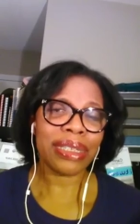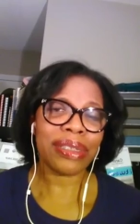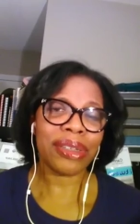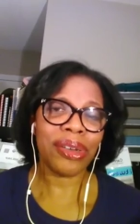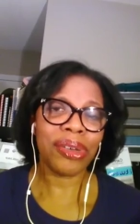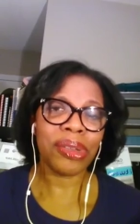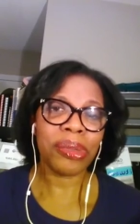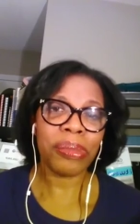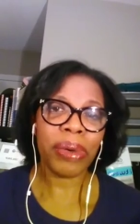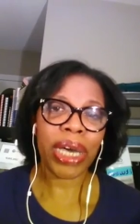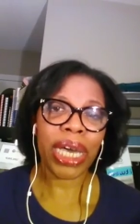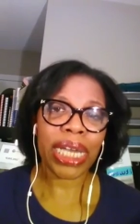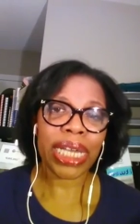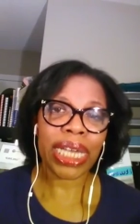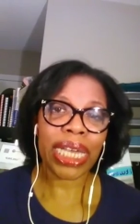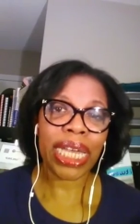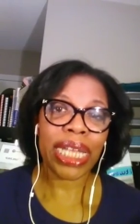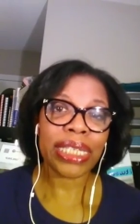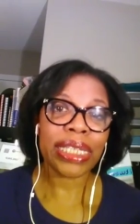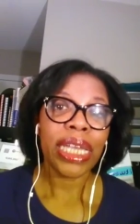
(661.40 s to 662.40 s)
on the
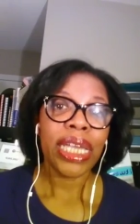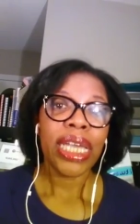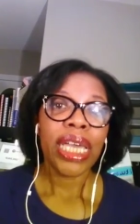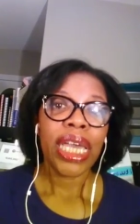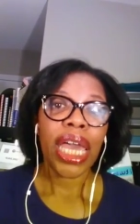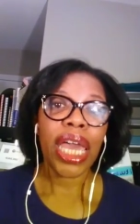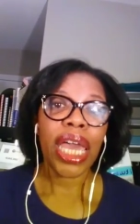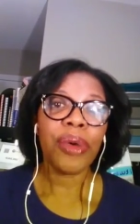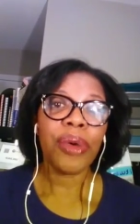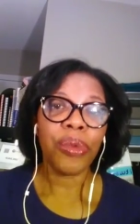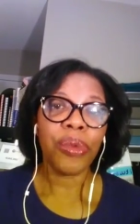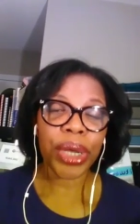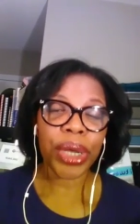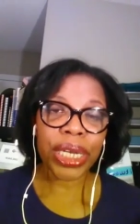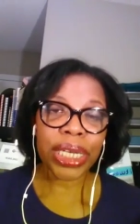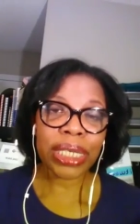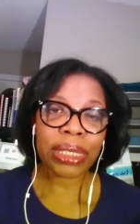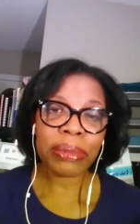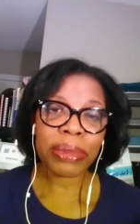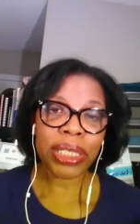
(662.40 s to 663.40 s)
podcast and
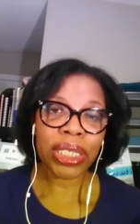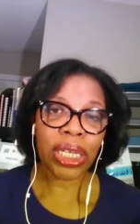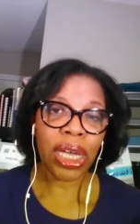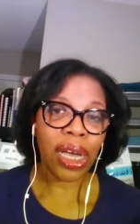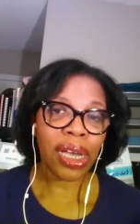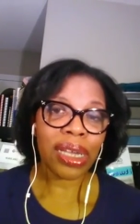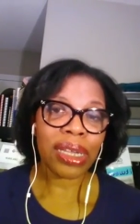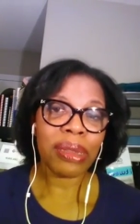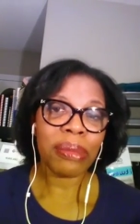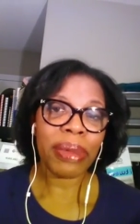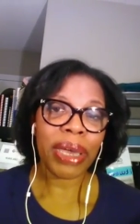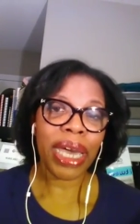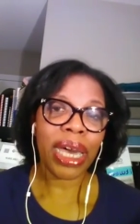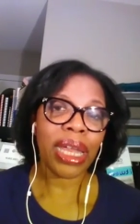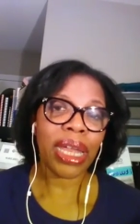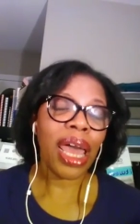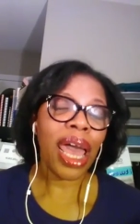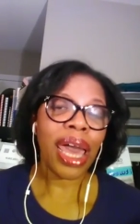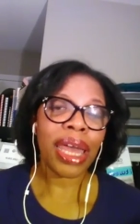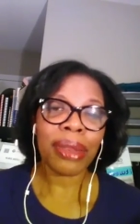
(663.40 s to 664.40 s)
we're going to be talking
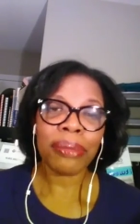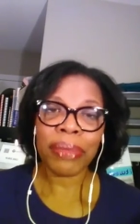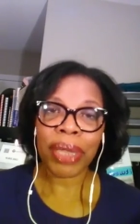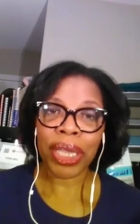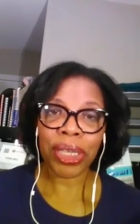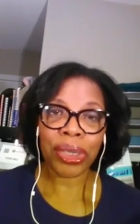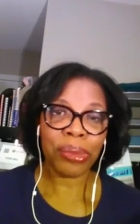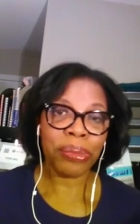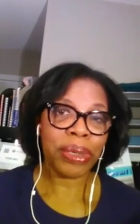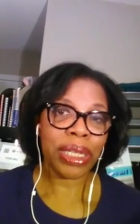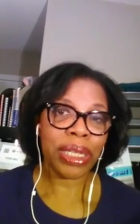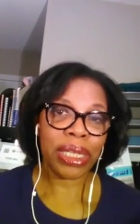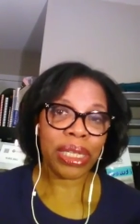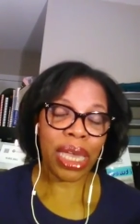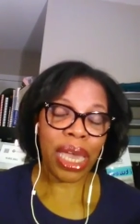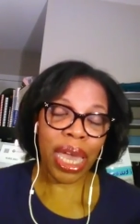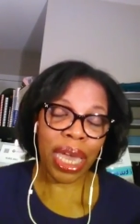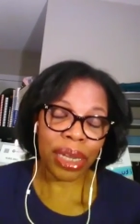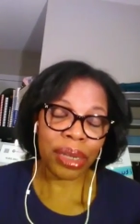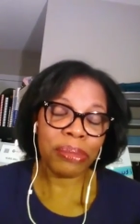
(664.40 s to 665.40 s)
about how to make your
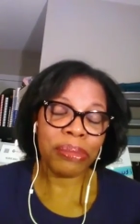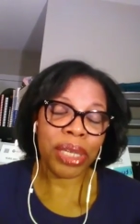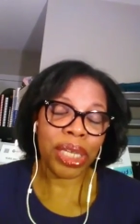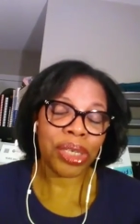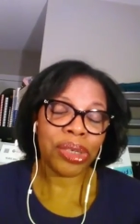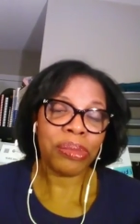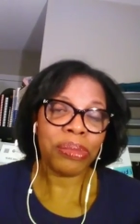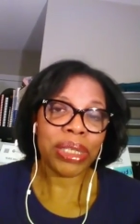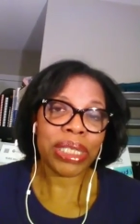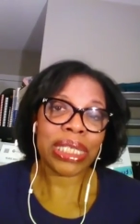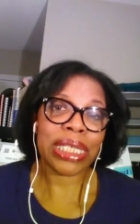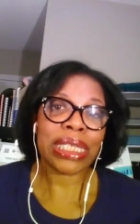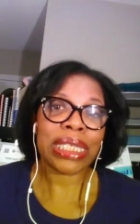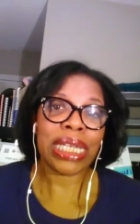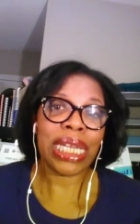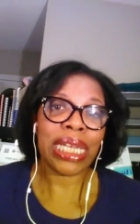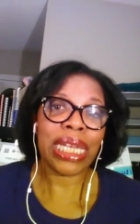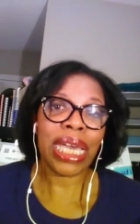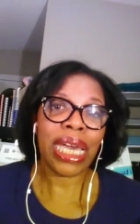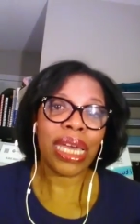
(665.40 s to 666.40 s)
how to make your business
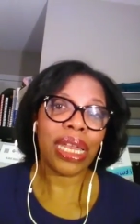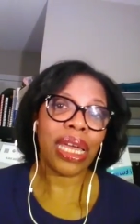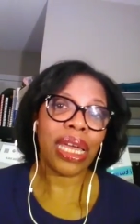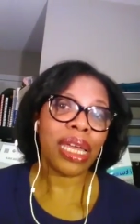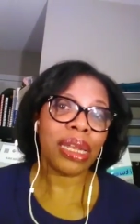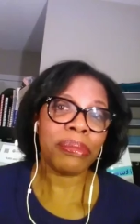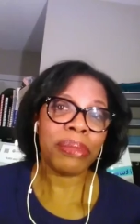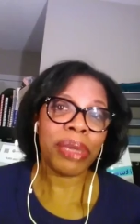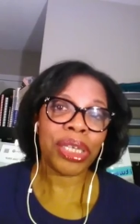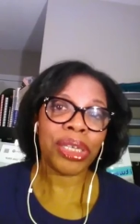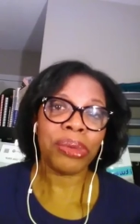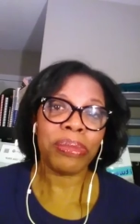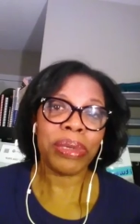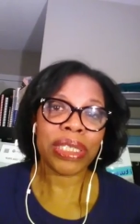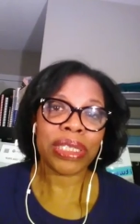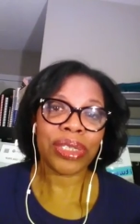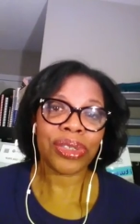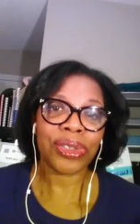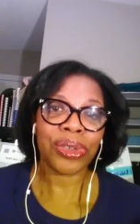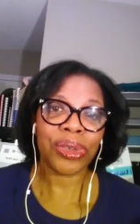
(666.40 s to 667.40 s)
stand out, how to make your
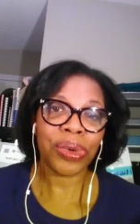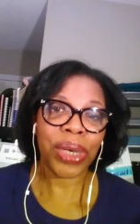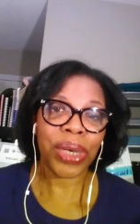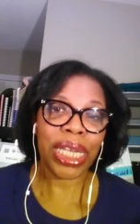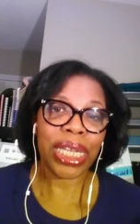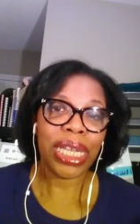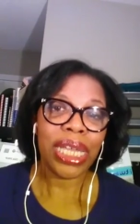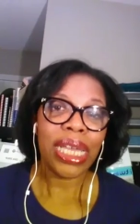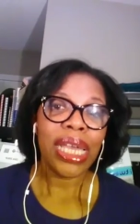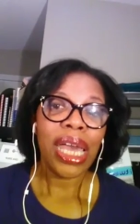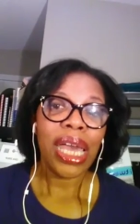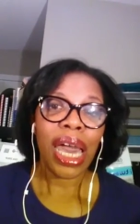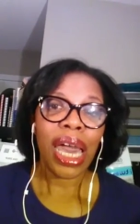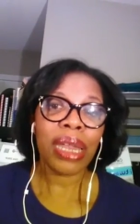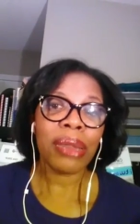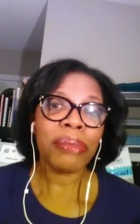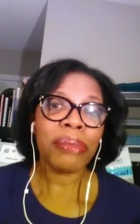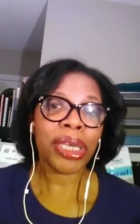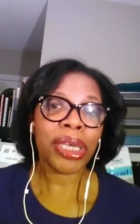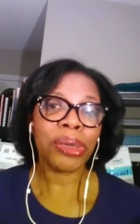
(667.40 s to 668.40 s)
business great, how
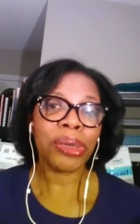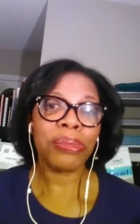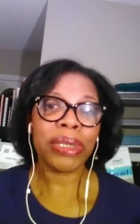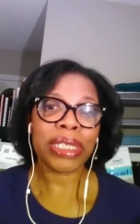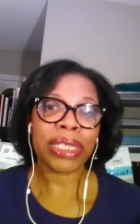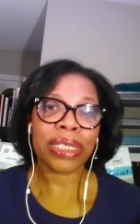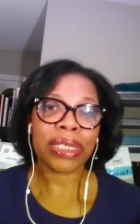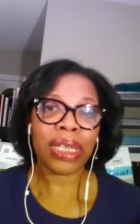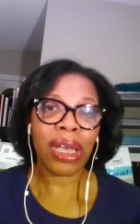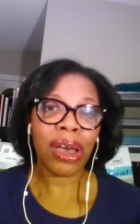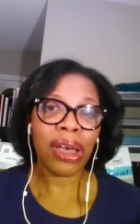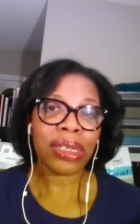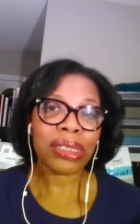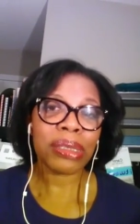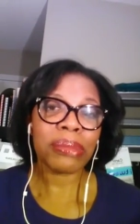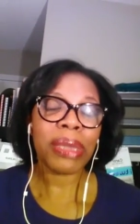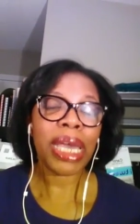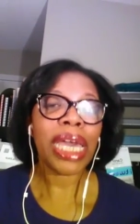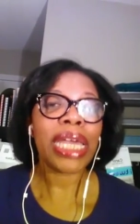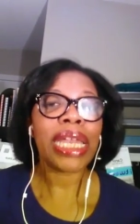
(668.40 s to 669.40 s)
to make your business
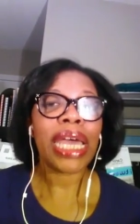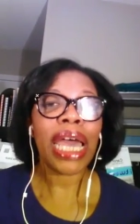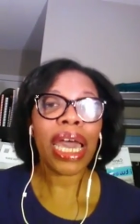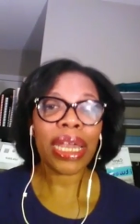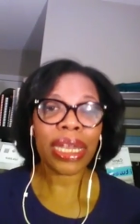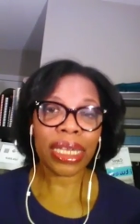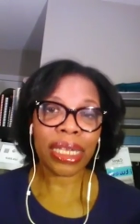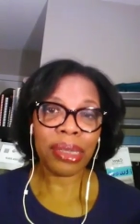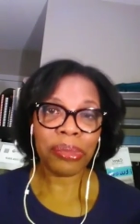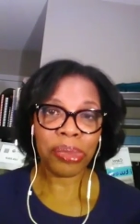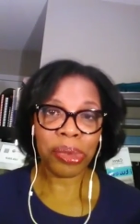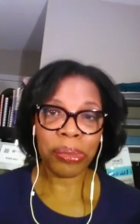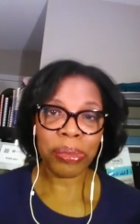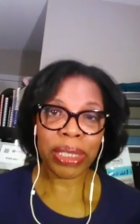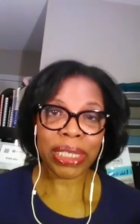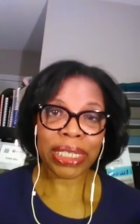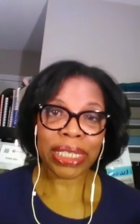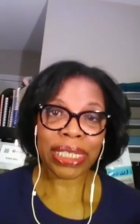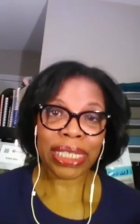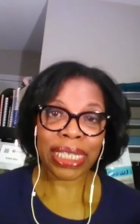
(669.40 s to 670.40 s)
awesome, and how to keep your
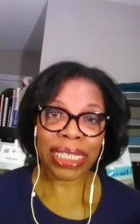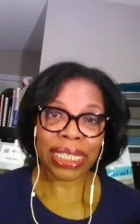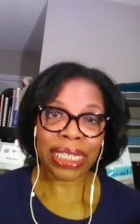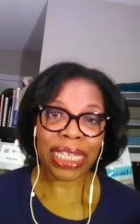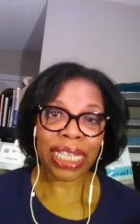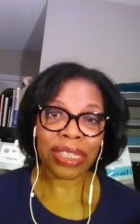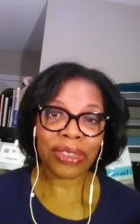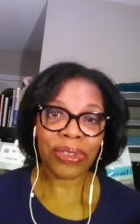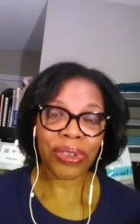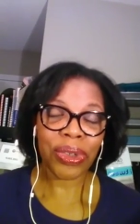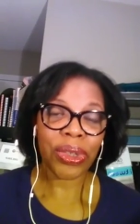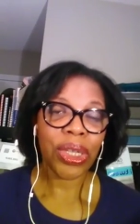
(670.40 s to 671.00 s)
business successful.